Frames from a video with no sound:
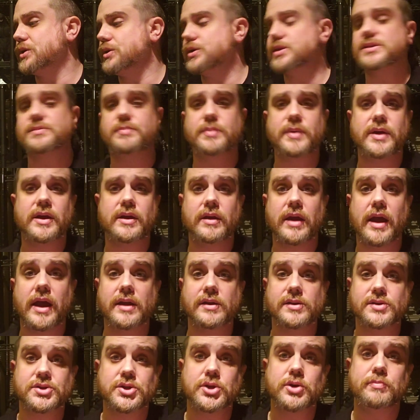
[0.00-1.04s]
going to be
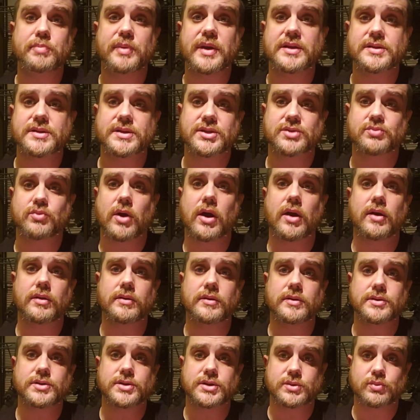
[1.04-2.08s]
in two pieces rather
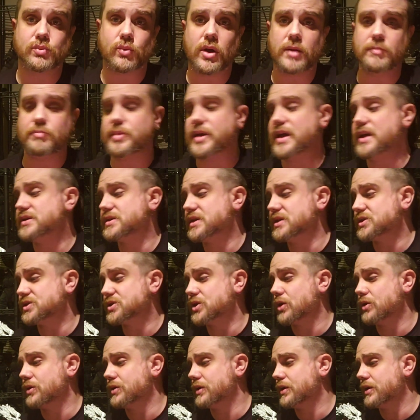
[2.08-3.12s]
than just one piece. It's
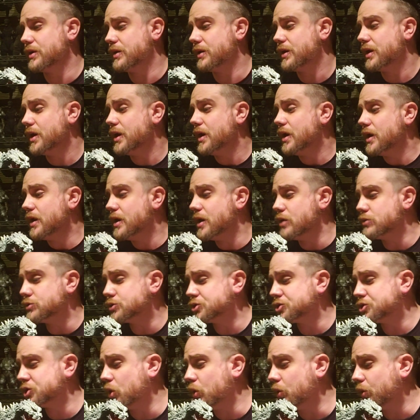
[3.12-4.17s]
starting to,
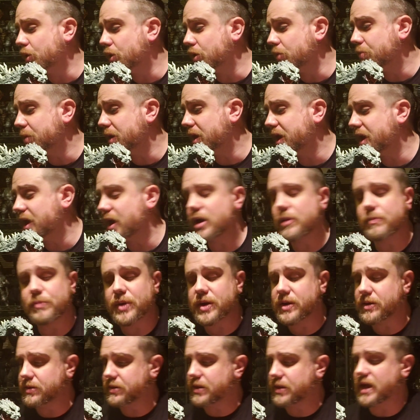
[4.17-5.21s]
show a little bit here,
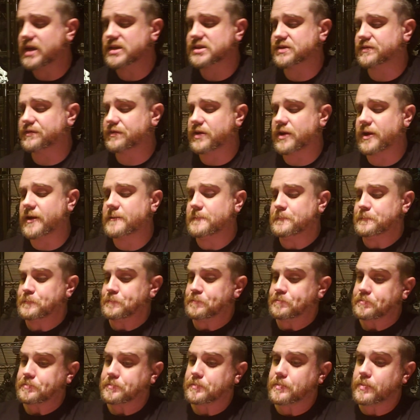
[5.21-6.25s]
but that's fine.
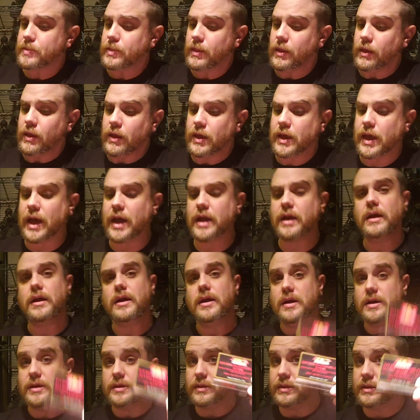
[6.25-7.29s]
Okay,
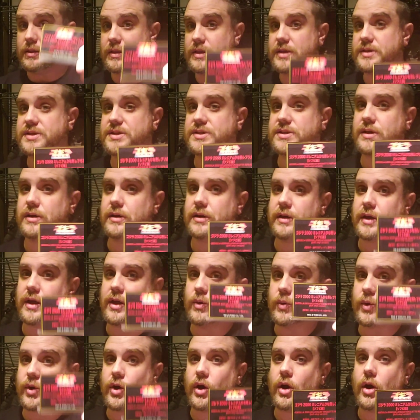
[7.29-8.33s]
this,
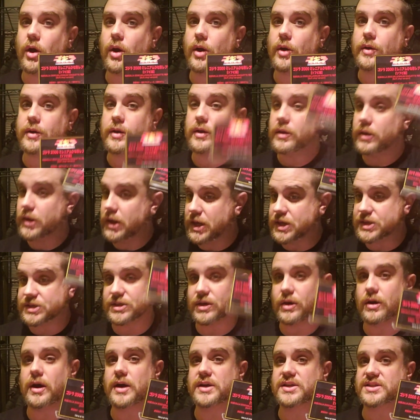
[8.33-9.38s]
card is
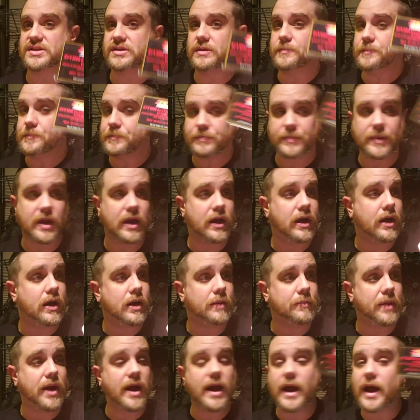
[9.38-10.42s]
awesome.
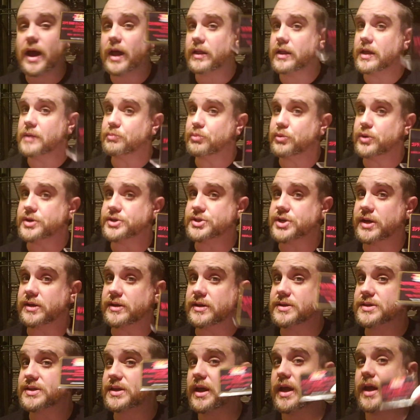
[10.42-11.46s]
I highly appreciate
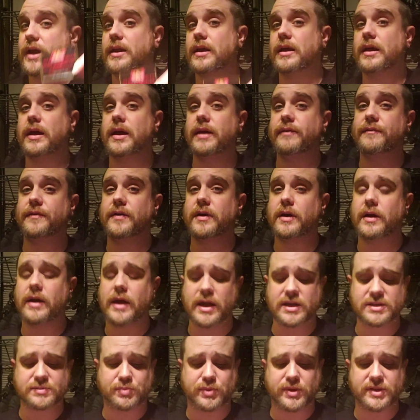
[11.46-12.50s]
this, and if
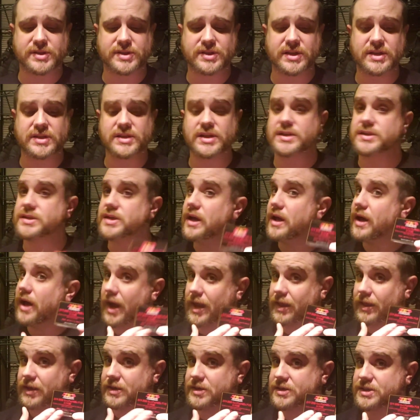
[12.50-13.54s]
X Plus sees this,
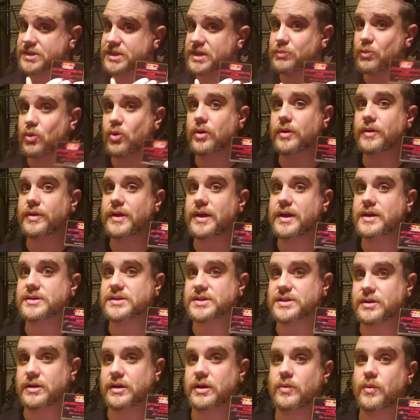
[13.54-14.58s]
I'd like to see more of
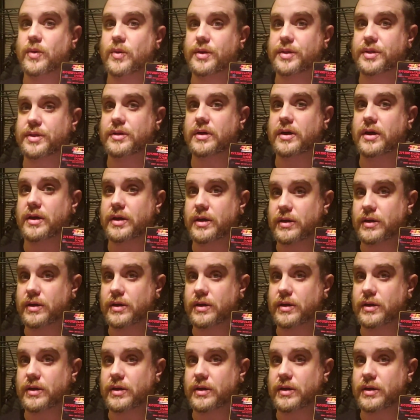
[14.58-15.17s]
these, with,